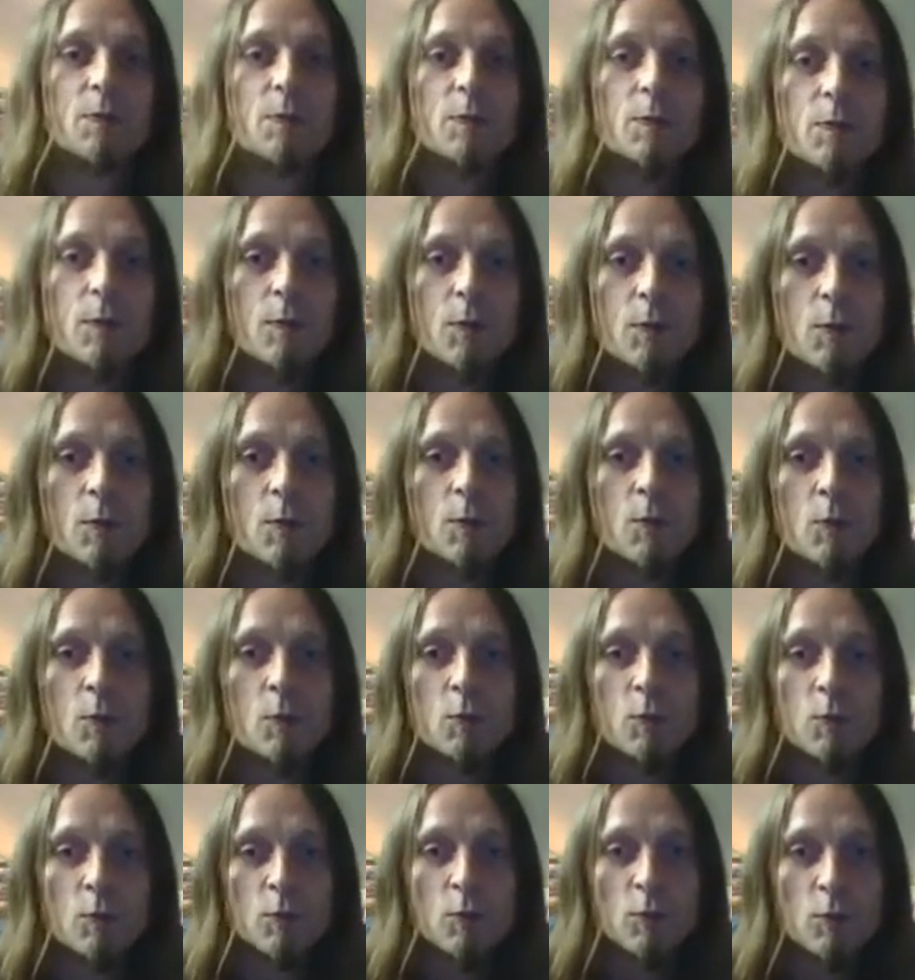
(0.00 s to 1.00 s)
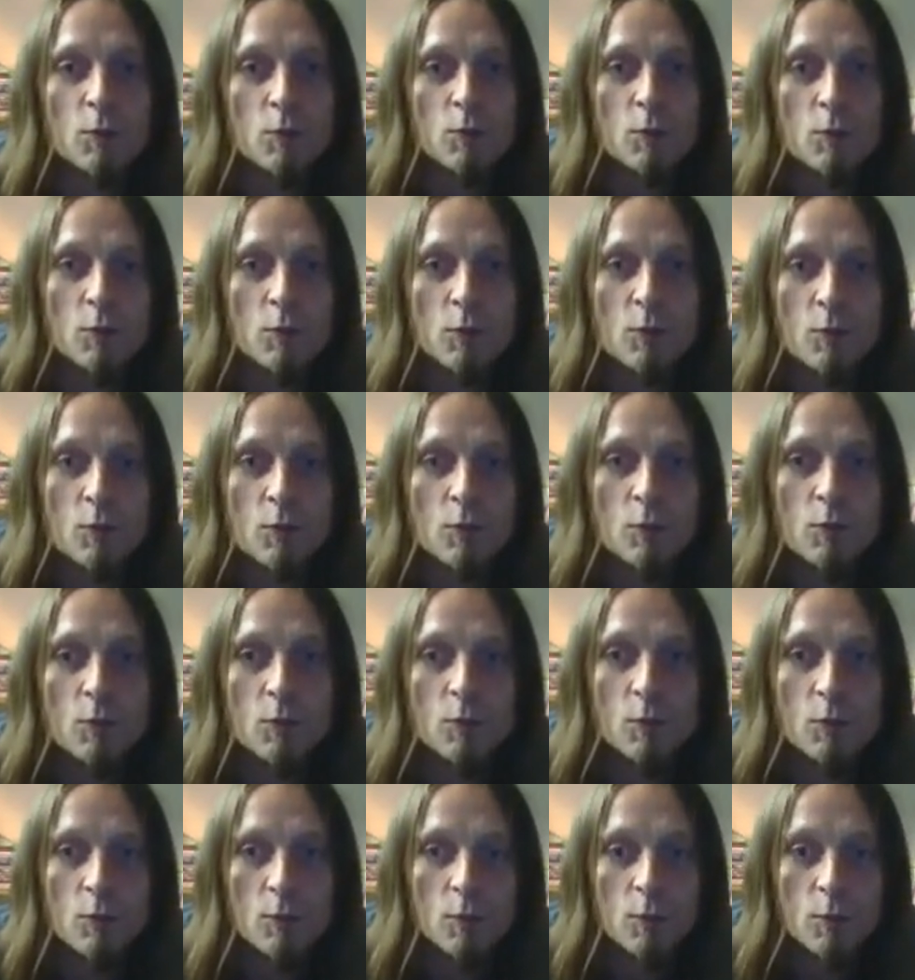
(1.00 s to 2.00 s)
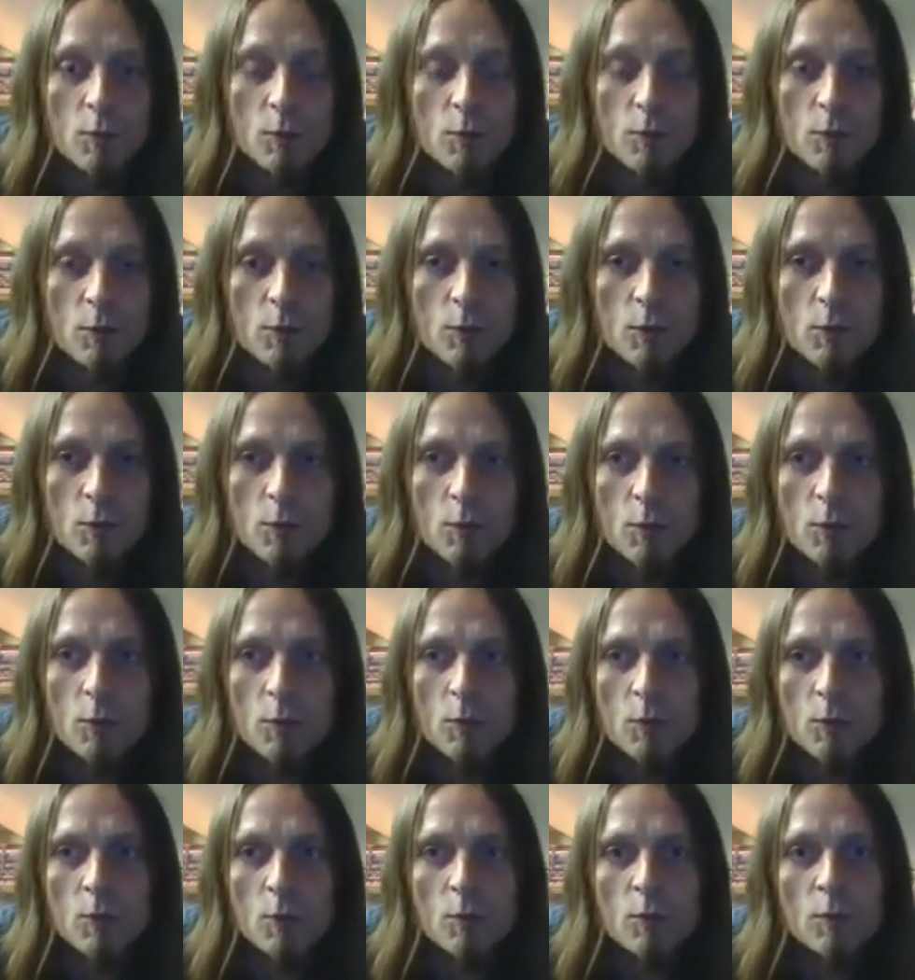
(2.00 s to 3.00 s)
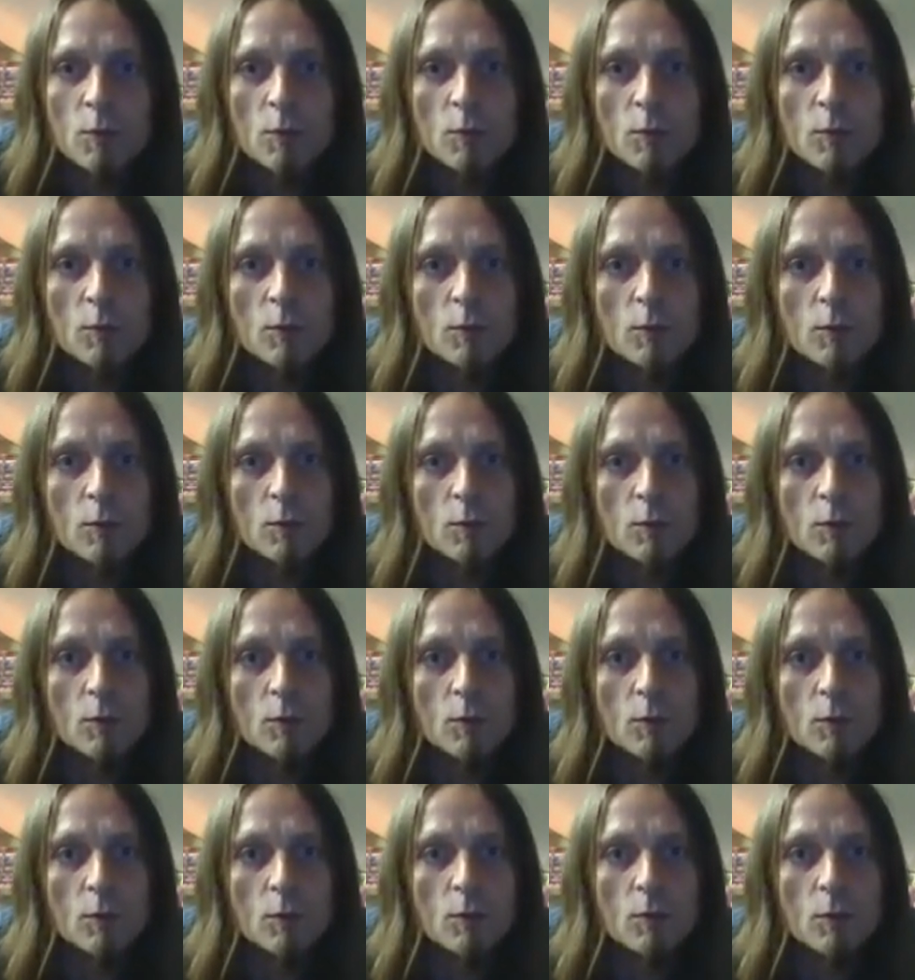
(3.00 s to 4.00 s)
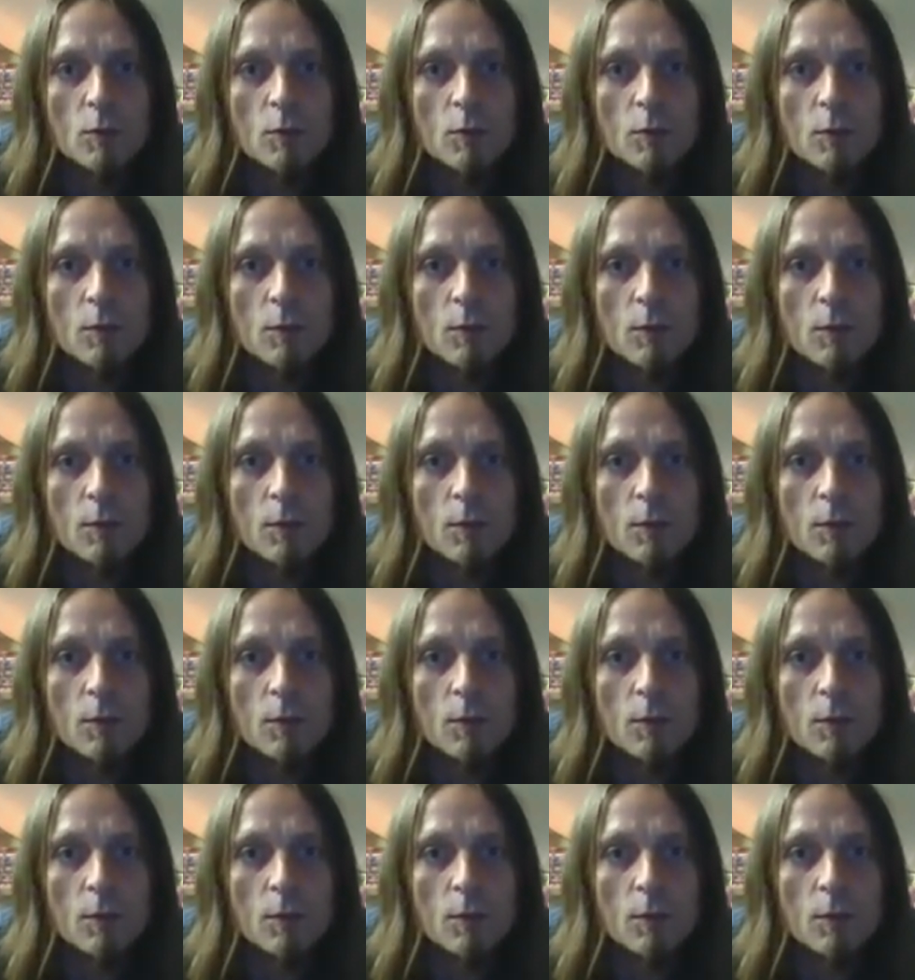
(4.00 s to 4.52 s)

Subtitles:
(silent)